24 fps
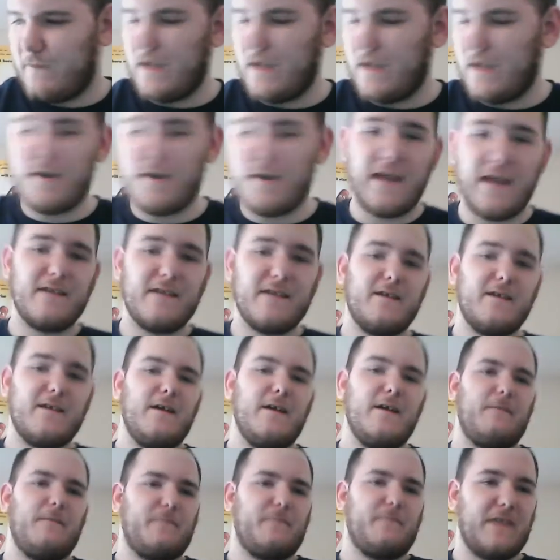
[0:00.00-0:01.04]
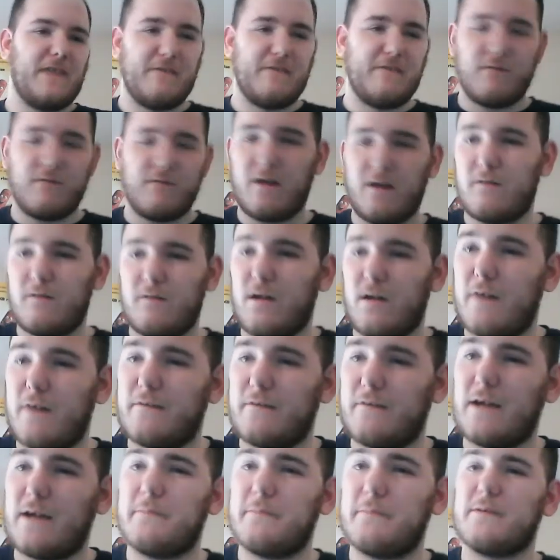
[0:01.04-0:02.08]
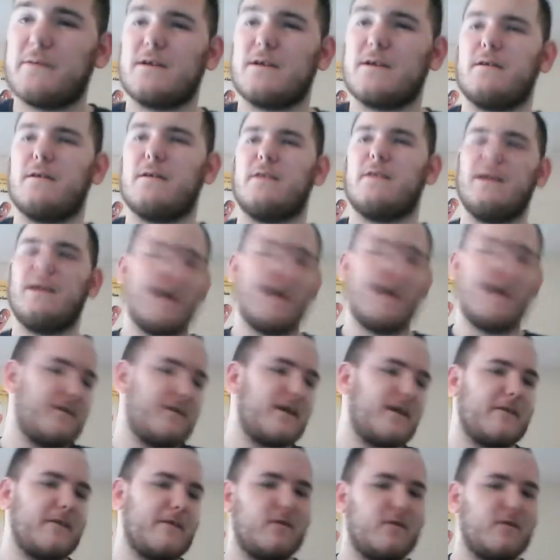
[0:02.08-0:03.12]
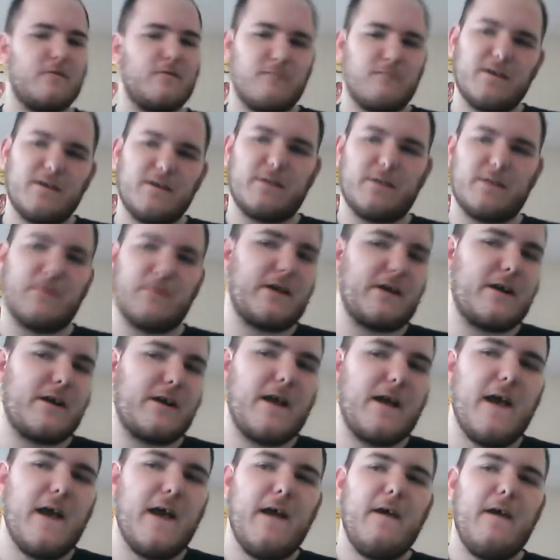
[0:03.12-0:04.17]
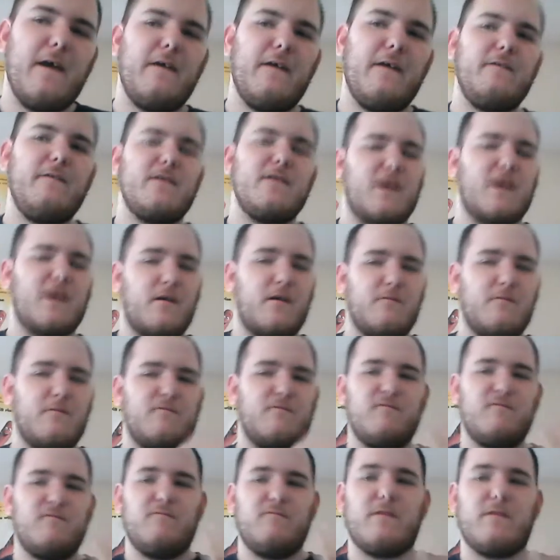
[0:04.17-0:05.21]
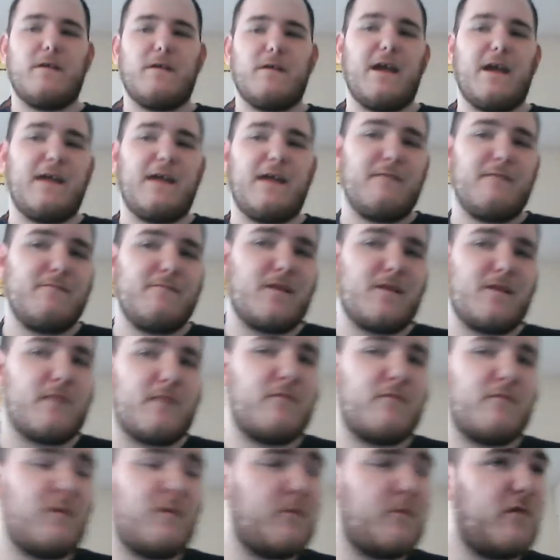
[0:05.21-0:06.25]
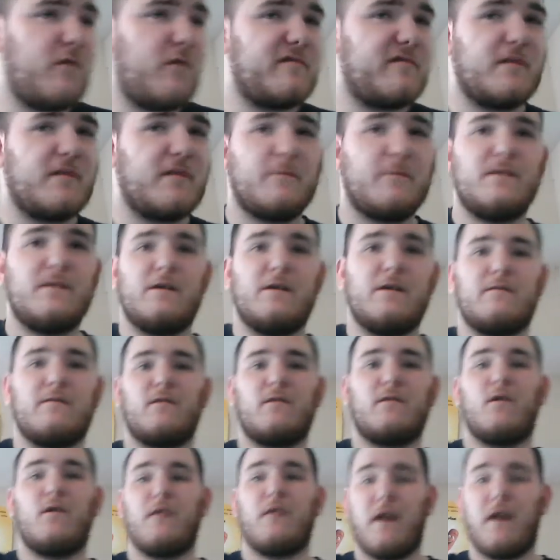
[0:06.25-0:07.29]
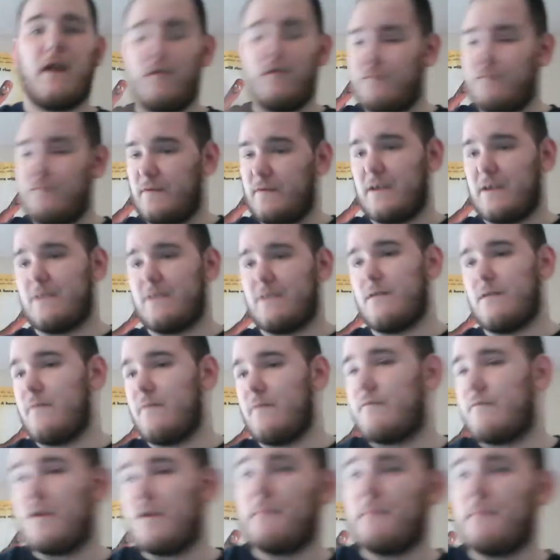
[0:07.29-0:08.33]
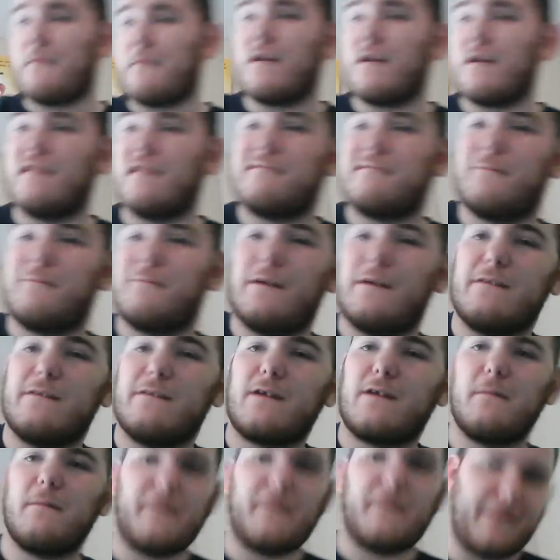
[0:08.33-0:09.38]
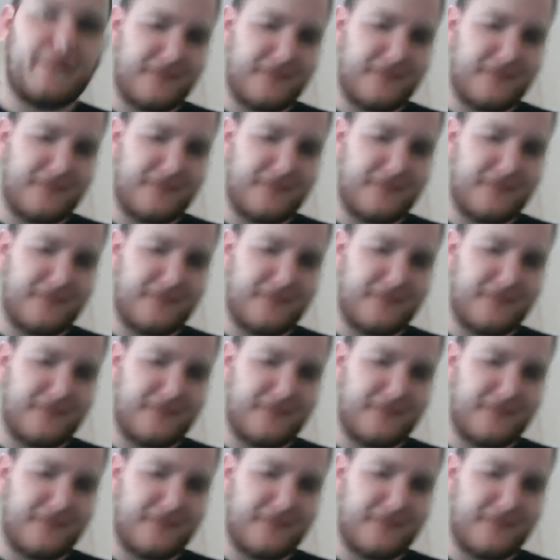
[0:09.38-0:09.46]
You know, and in front of the episode, he had to come good reading him because, you know, it ain't, you know, the bro-ship, you know, all healthy and good for them, gosh, but in the company, they